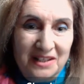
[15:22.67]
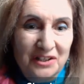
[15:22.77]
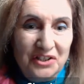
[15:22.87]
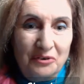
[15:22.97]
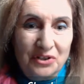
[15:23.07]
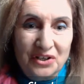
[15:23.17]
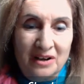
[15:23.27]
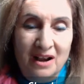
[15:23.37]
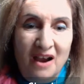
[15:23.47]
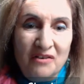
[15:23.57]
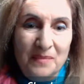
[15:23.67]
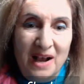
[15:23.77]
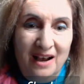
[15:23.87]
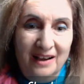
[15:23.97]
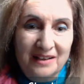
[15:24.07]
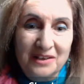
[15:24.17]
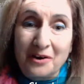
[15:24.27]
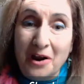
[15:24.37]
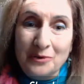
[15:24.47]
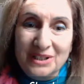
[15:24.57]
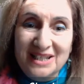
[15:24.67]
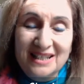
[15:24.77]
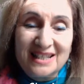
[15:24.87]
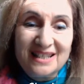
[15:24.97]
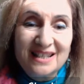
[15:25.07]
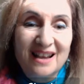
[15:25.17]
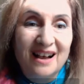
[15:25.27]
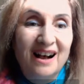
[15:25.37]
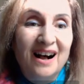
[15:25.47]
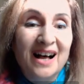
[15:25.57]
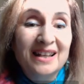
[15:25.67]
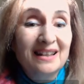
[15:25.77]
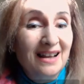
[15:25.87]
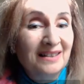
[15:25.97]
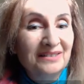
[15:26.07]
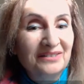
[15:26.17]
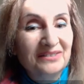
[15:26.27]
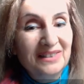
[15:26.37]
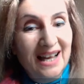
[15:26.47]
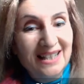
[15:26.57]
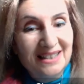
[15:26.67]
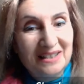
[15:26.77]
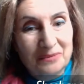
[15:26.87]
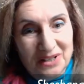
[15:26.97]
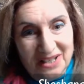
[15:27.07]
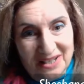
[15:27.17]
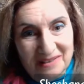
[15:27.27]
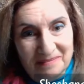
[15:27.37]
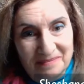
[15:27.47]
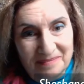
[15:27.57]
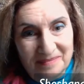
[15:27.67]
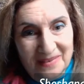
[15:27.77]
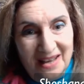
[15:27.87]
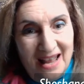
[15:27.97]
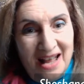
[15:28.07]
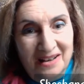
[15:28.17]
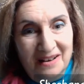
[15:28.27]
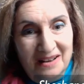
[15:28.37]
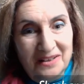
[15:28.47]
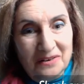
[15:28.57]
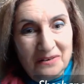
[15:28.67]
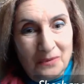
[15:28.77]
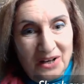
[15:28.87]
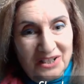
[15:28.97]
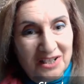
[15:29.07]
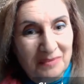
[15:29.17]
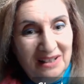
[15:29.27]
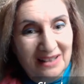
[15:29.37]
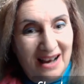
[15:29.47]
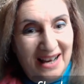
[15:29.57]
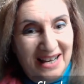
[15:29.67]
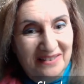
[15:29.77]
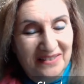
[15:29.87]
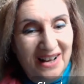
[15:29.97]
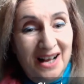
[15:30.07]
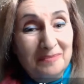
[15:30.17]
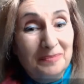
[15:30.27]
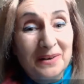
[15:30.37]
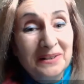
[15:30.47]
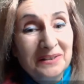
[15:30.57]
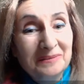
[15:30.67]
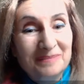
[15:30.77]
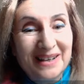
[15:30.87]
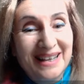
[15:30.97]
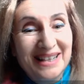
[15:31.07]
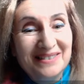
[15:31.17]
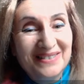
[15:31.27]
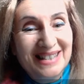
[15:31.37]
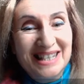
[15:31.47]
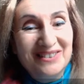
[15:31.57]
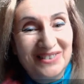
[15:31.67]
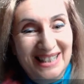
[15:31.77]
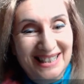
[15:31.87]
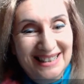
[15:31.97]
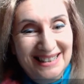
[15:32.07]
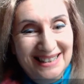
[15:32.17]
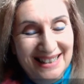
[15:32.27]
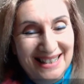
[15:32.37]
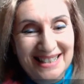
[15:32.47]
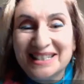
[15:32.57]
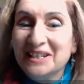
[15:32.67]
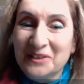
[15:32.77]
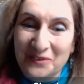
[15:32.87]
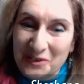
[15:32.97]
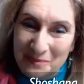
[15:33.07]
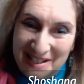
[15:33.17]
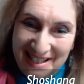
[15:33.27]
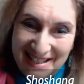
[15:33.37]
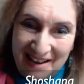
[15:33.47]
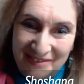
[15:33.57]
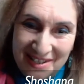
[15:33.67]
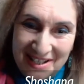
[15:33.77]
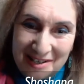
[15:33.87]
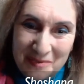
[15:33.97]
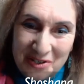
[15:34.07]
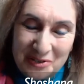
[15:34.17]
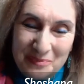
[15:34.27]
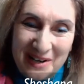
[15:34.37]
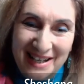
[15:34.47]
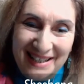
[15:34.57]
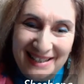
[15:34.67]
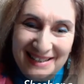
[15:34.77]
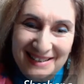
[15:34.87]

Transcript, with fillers: This is Shoshana Auerbach, your hostess on love, light, and wisdom. And you're watching me live on Bold Brave TV. See you in a few minutes after this commercial break.